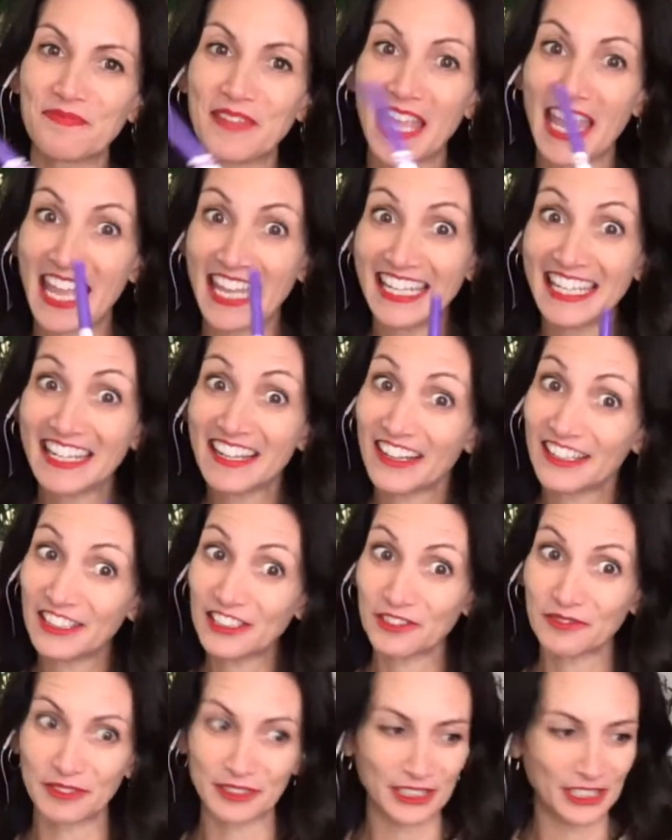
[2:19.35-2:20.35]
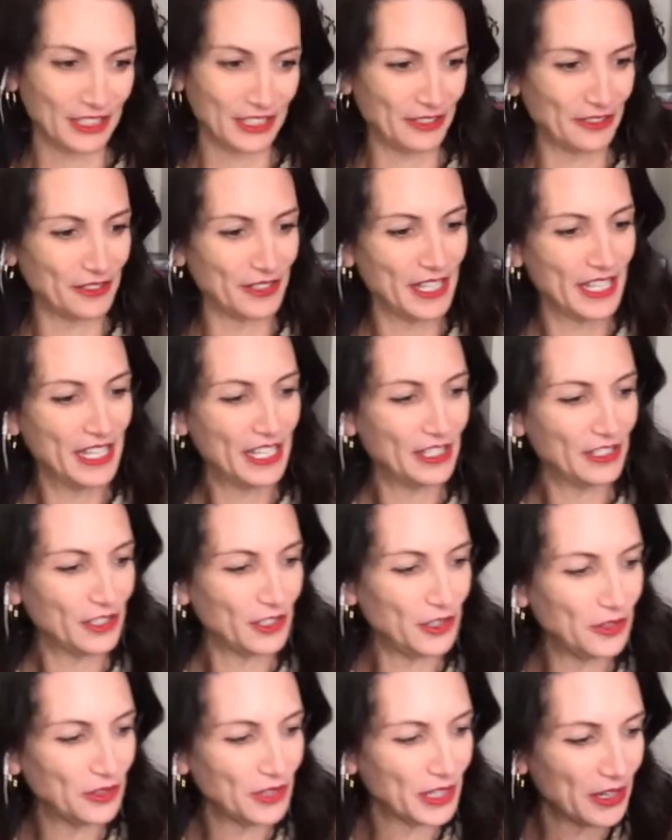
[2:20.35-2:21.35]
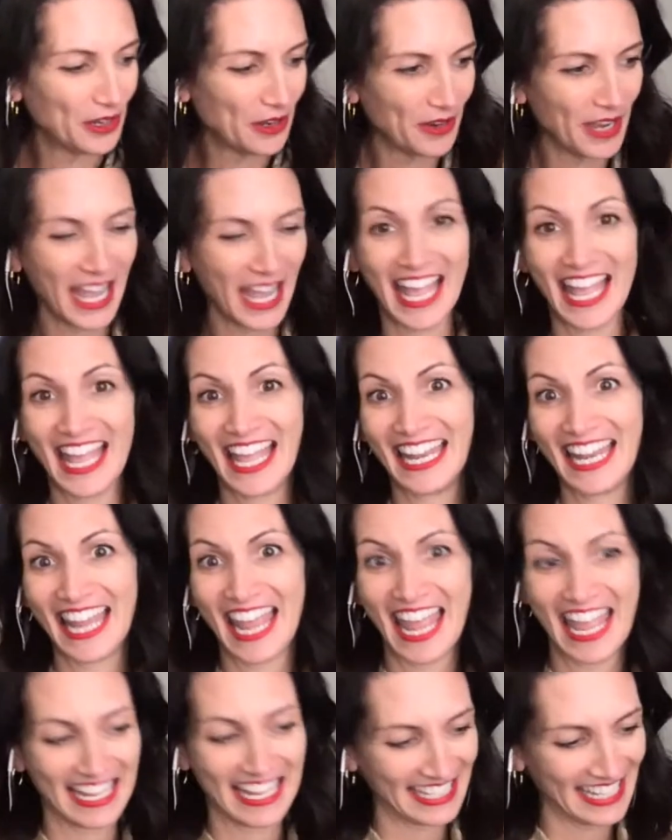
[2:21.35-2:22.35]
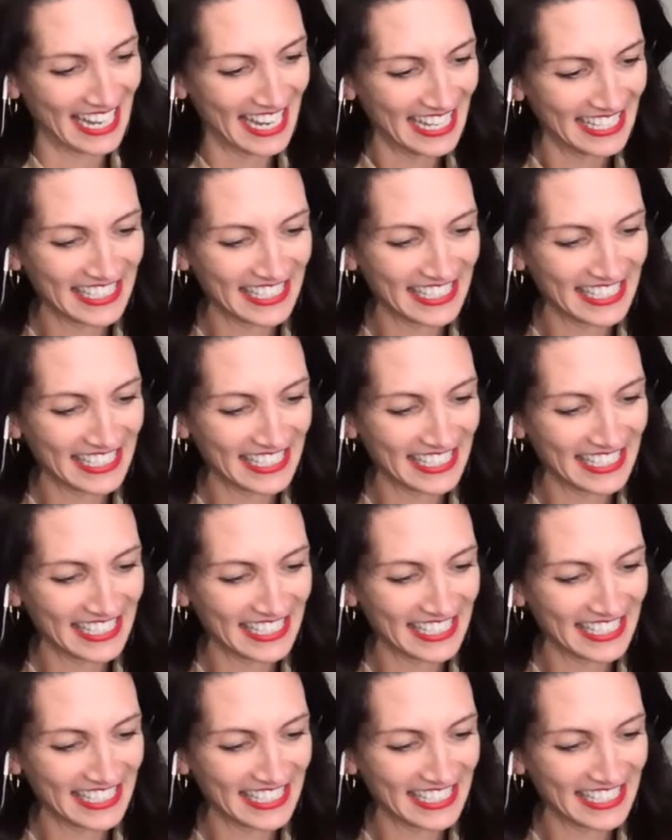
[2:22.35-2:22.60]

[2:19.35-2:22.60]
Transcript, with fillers: Any color will do. So you can go ahead and